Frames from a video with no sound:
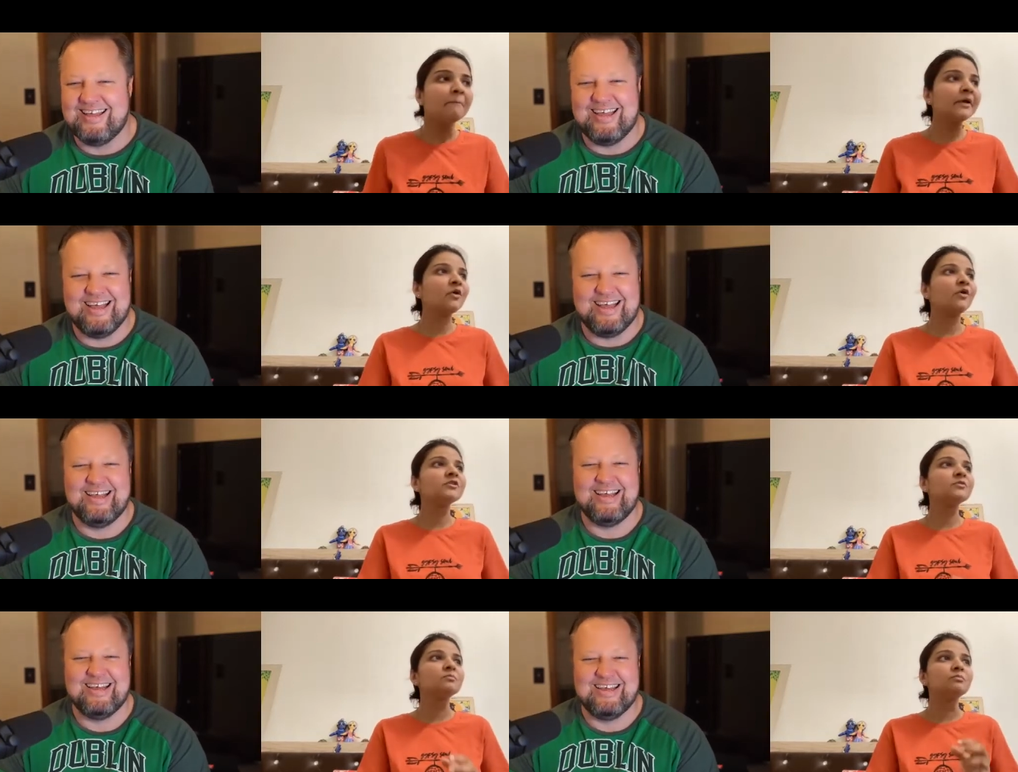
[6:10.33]

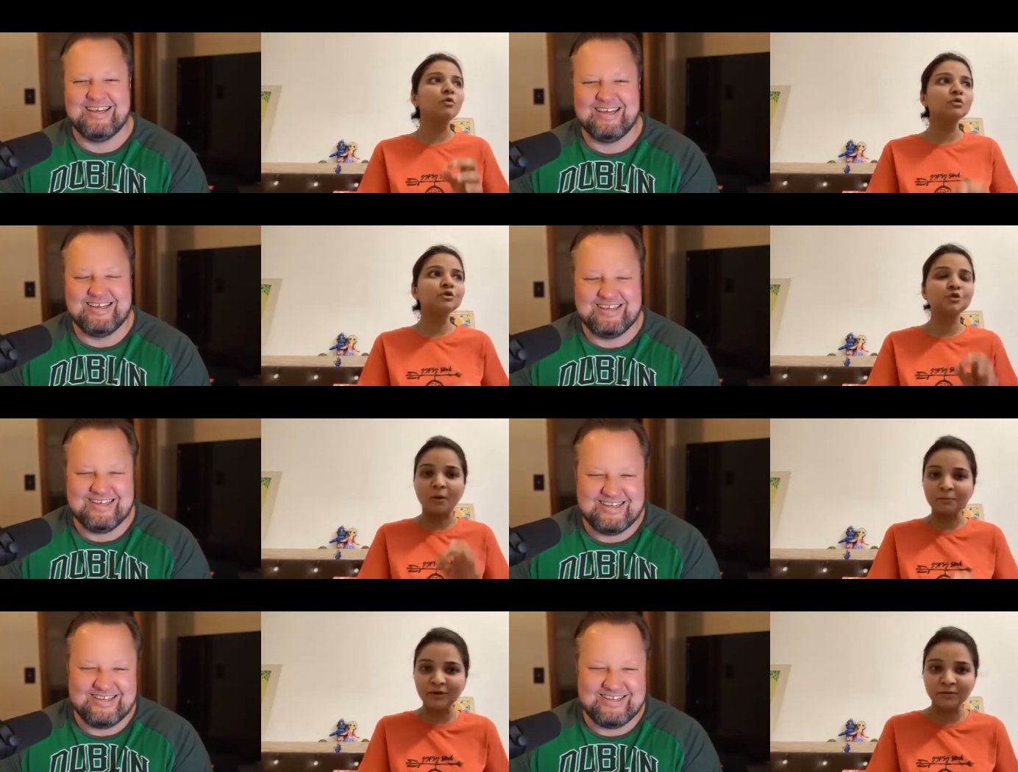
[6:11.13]
Speaker 1: because most
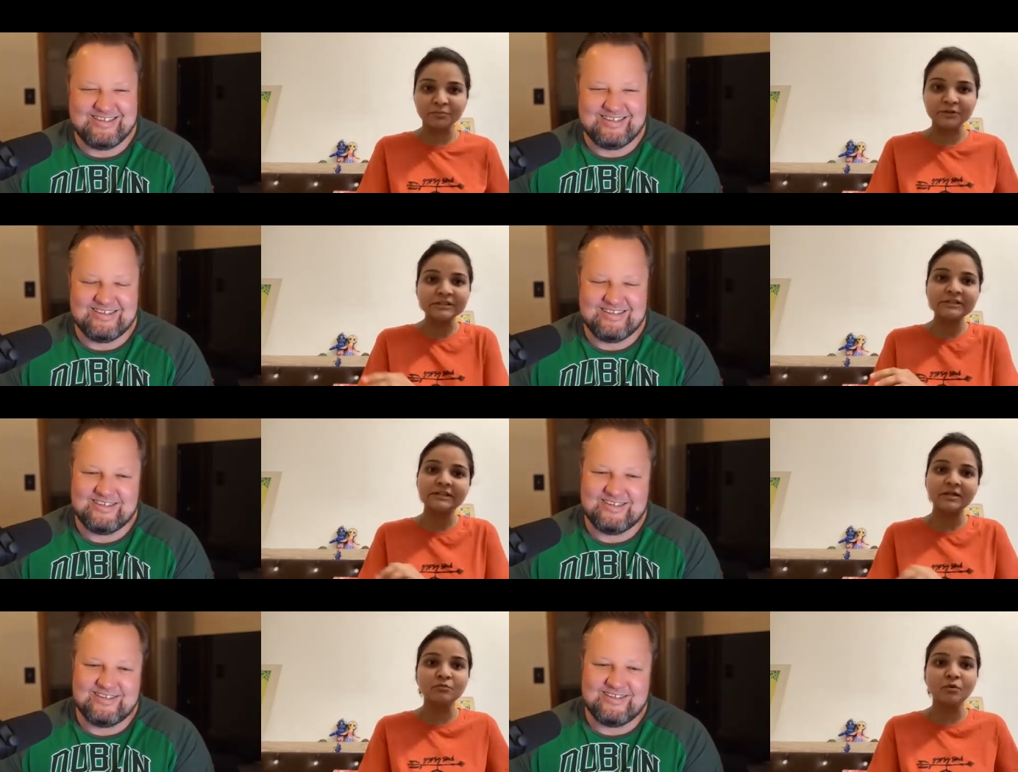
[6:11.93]

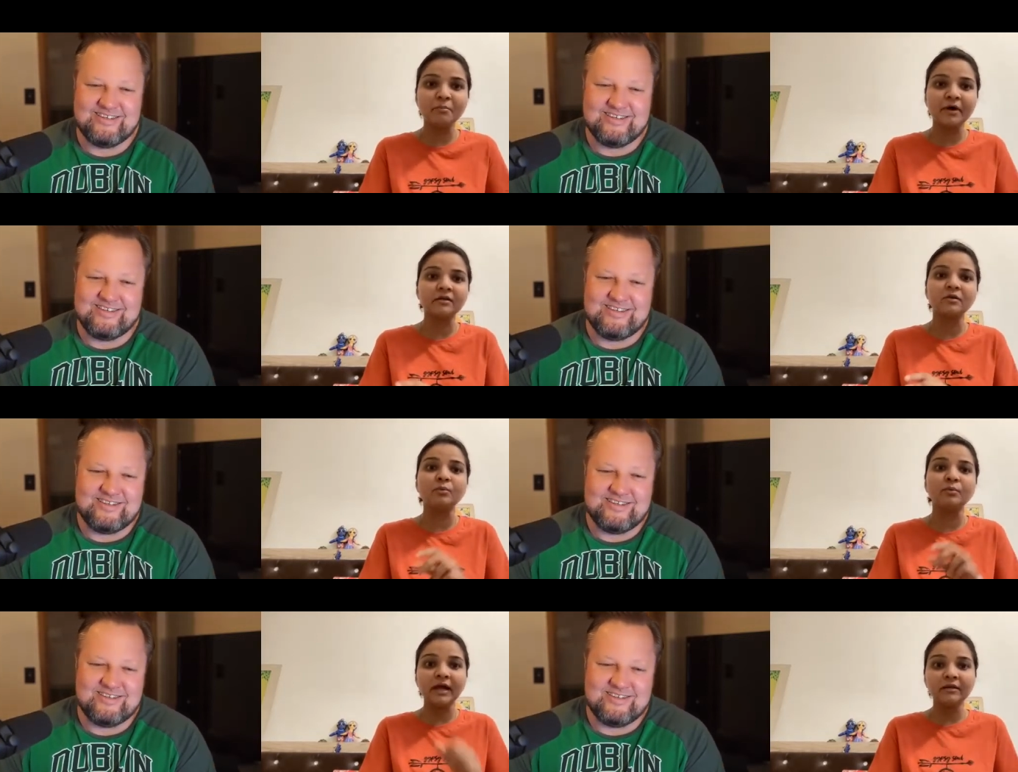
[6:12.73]
shopkeepers in mumbai
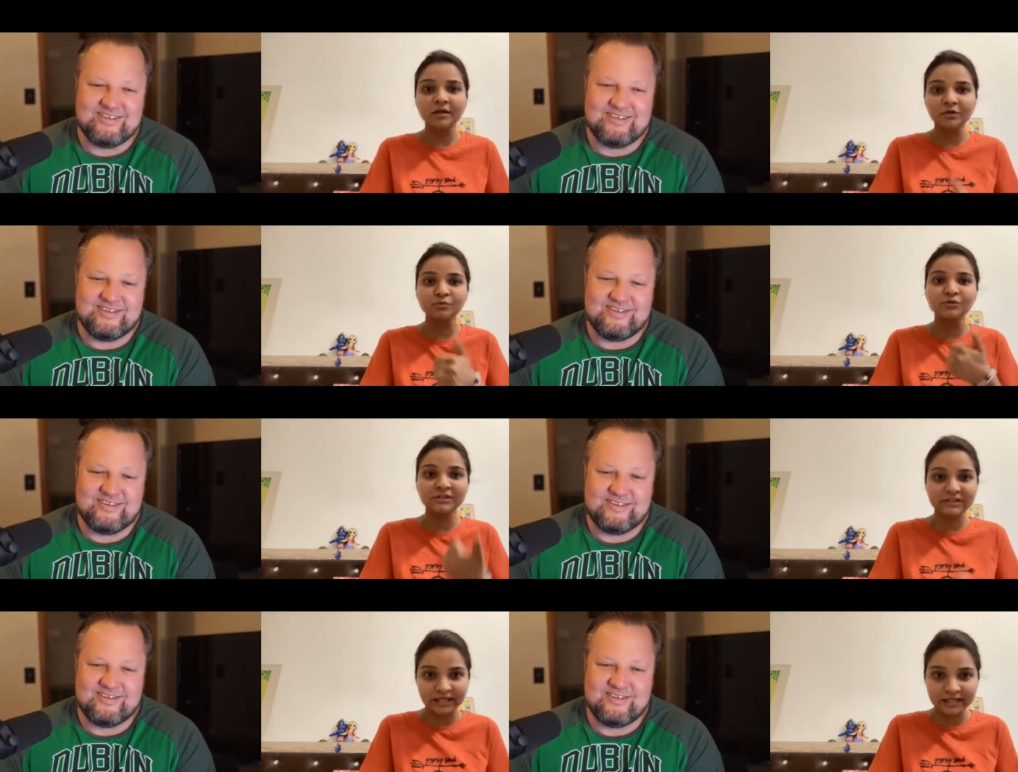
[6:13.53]
the way they do
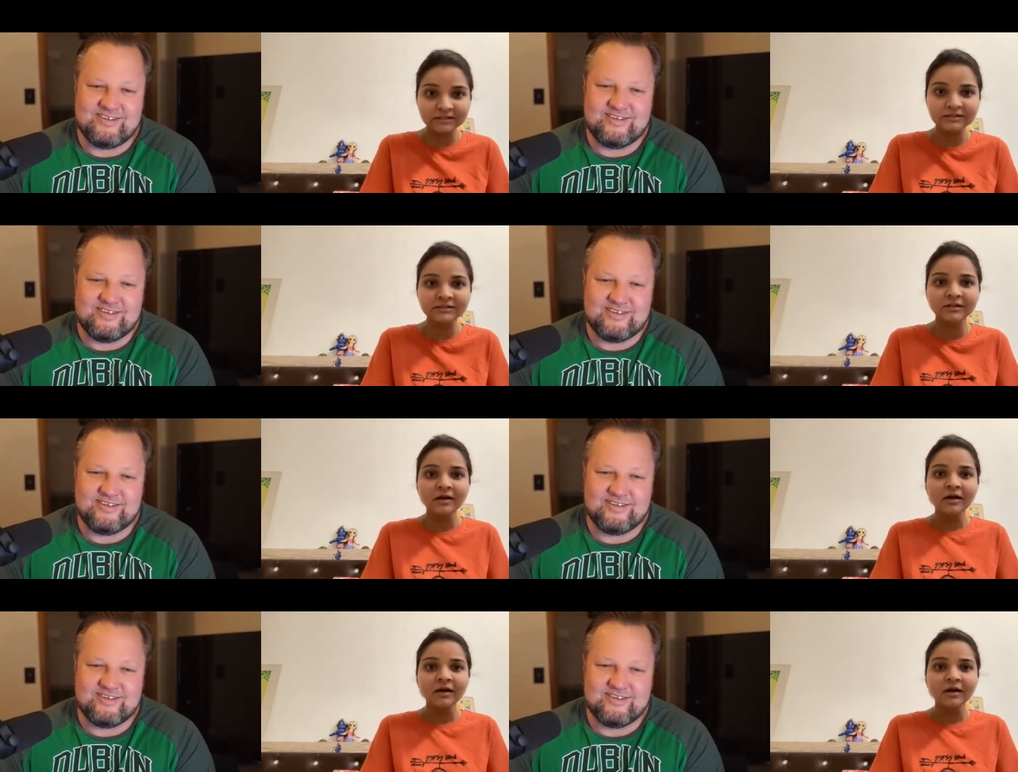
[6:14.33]
sales